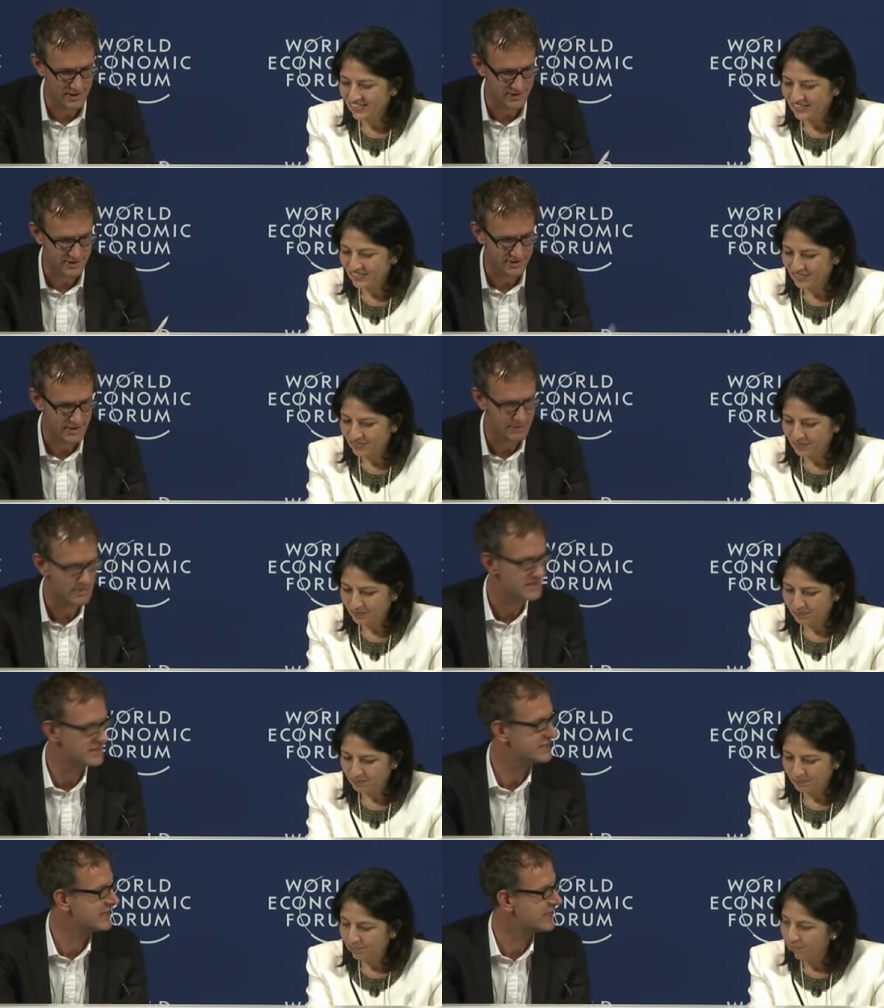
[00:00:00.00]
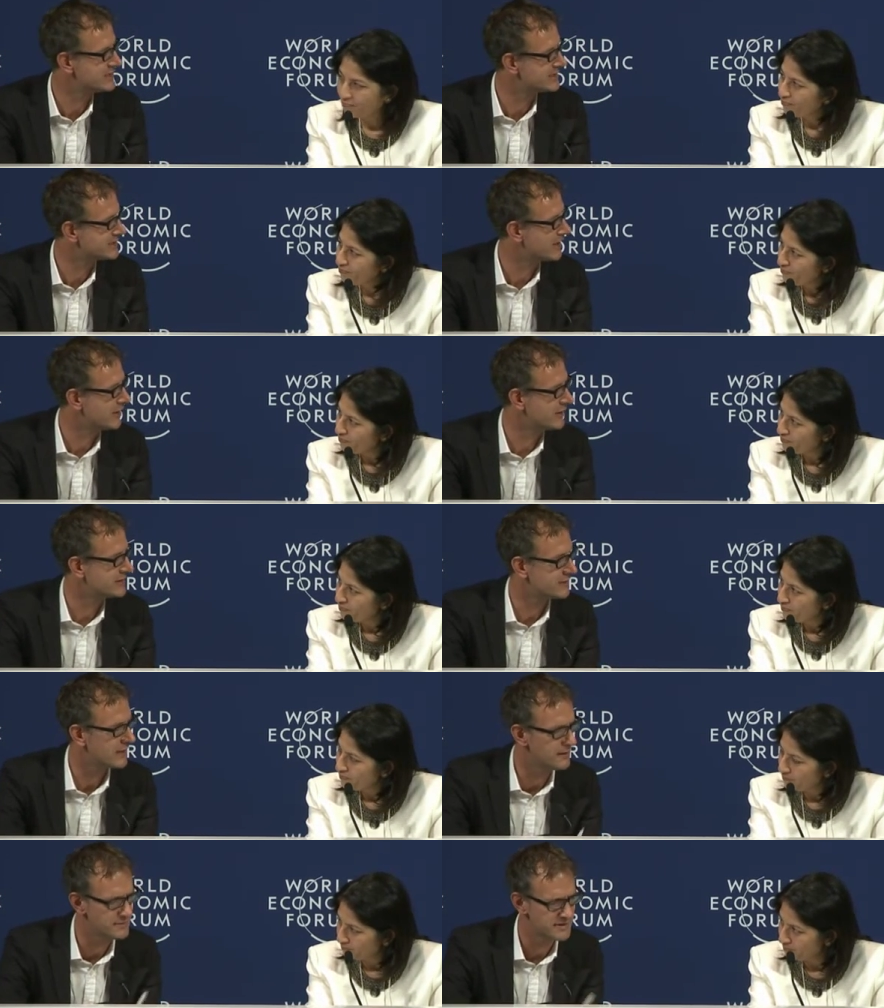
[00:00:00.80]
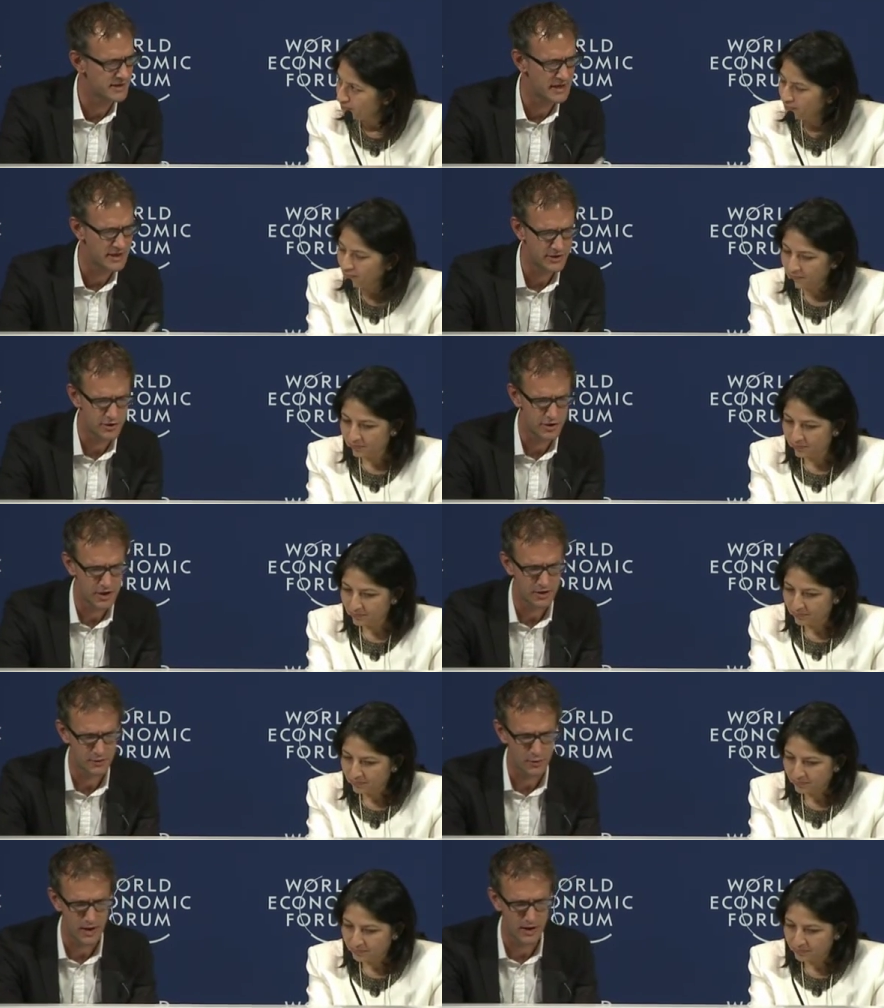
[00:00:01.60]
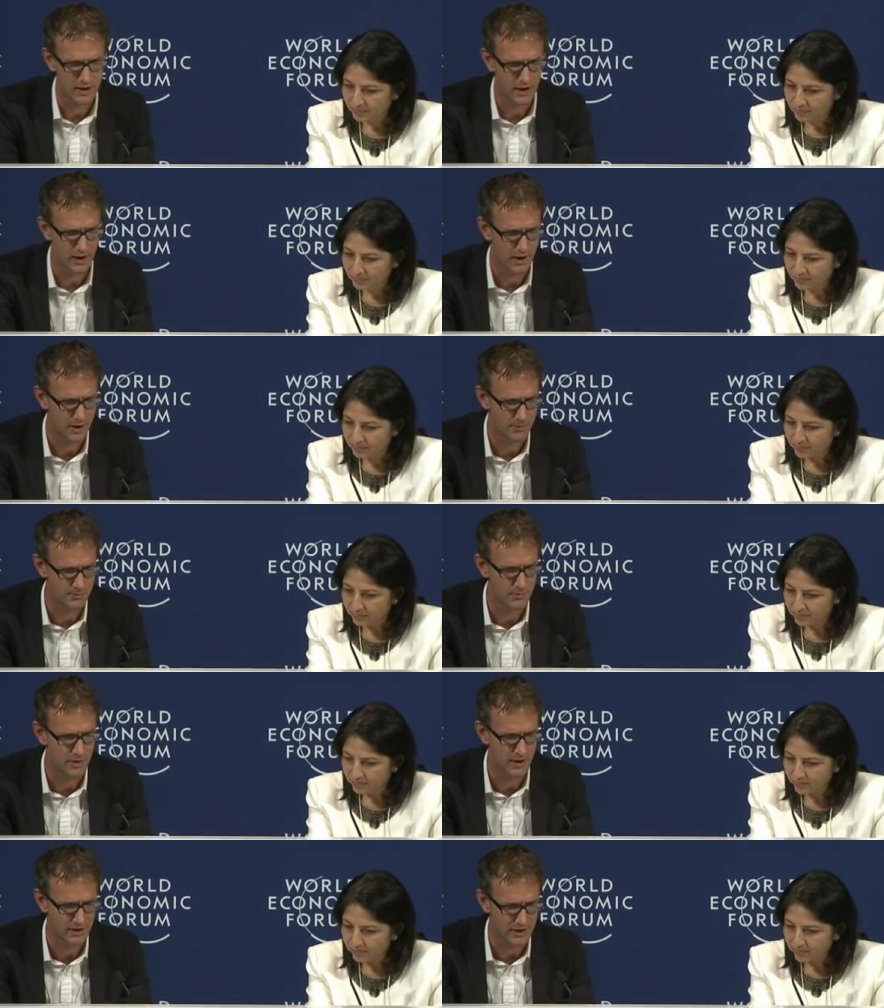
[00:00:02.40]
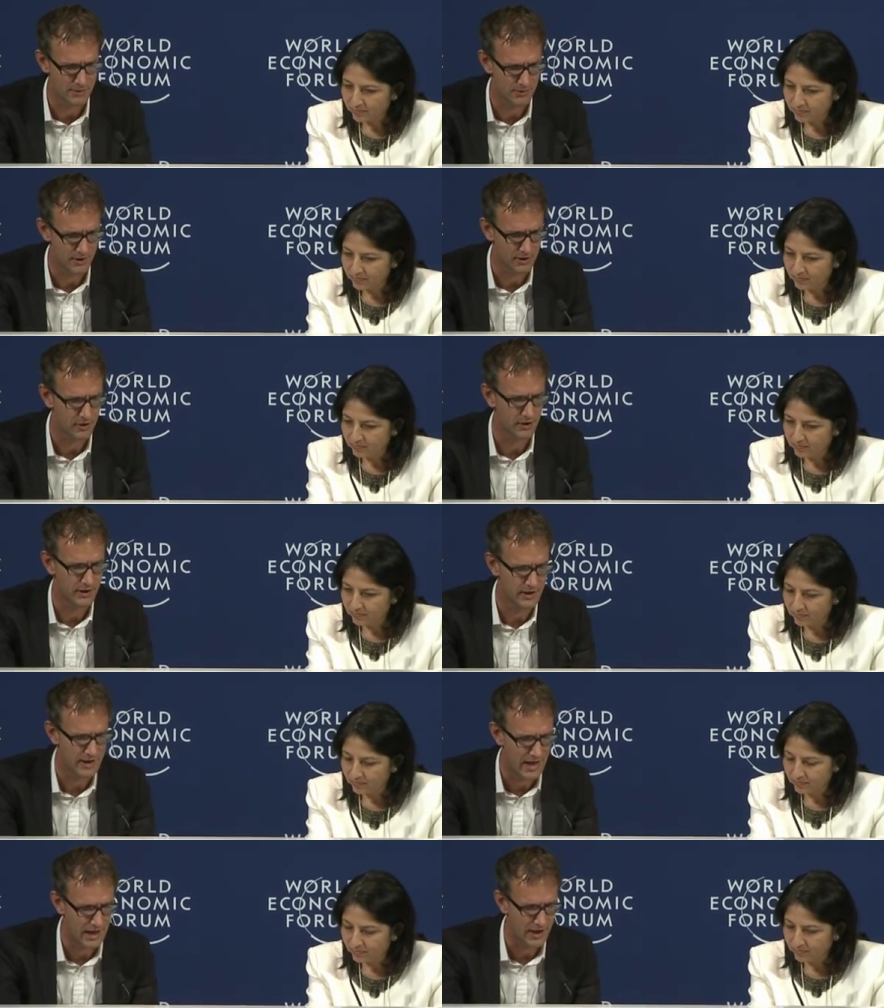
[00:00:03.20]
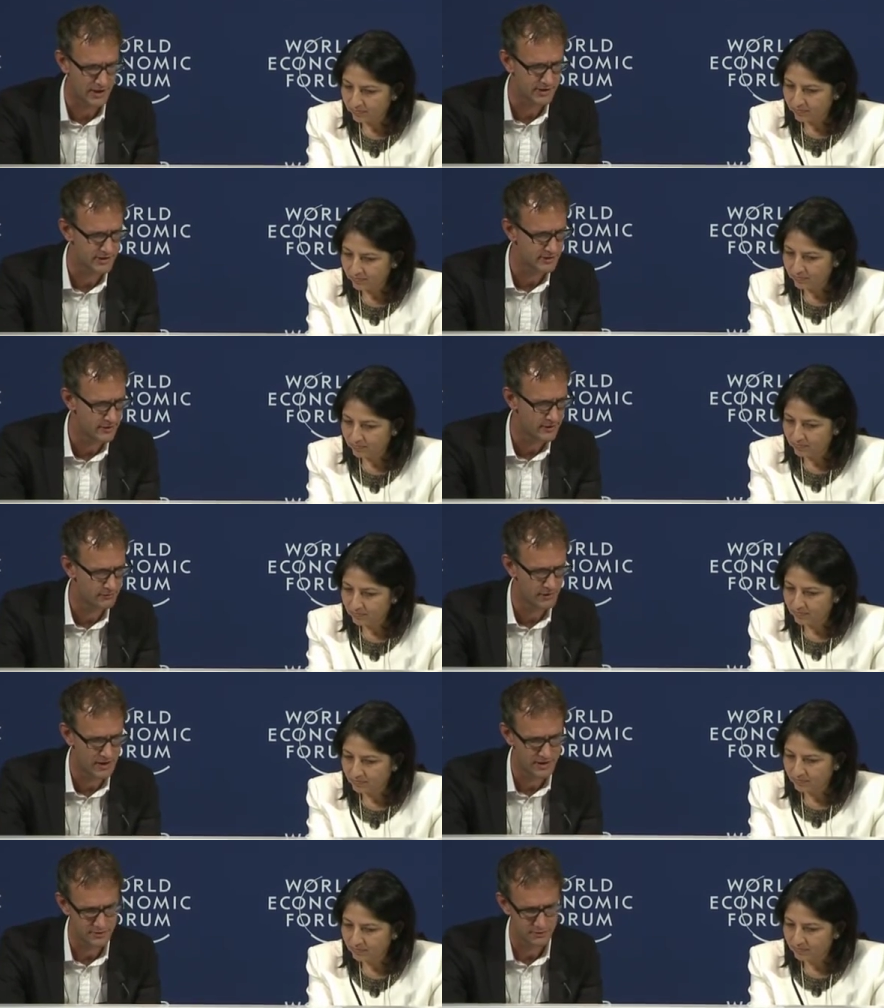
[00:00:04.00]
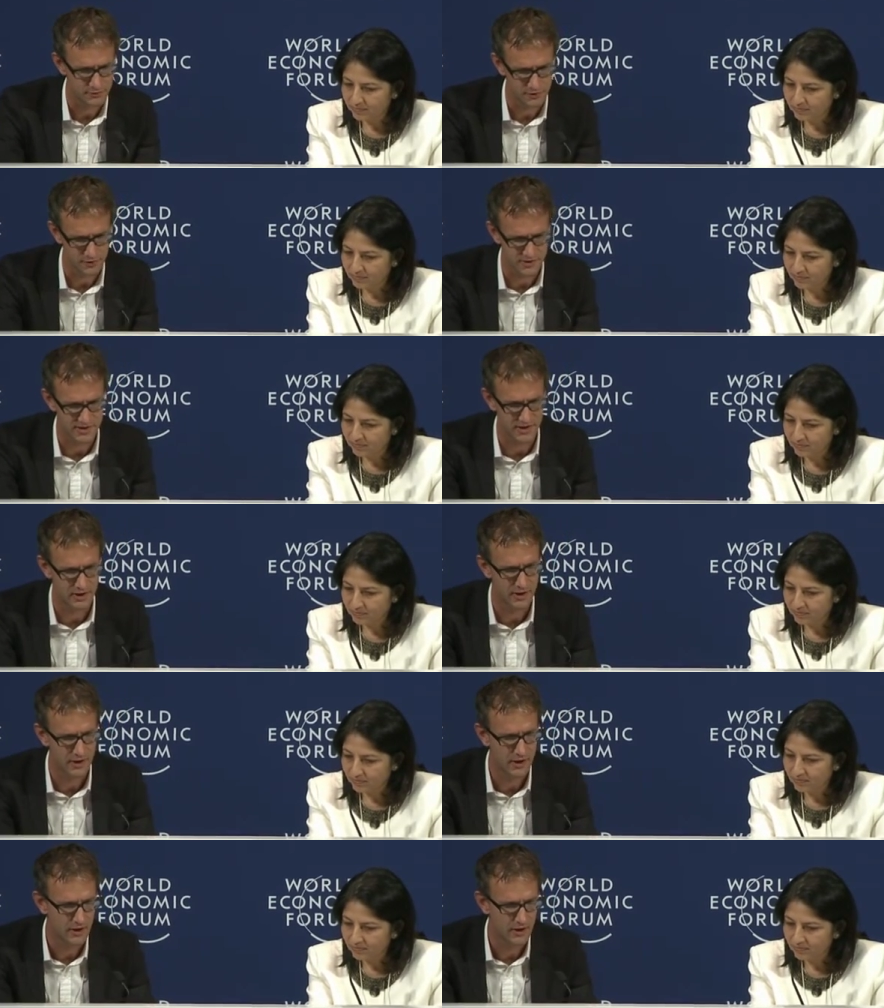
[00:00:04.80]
Speaker 1: Let's just go back to the data science. I was intrigued when, um, again, my colleague Anders and, and Randall Kroszner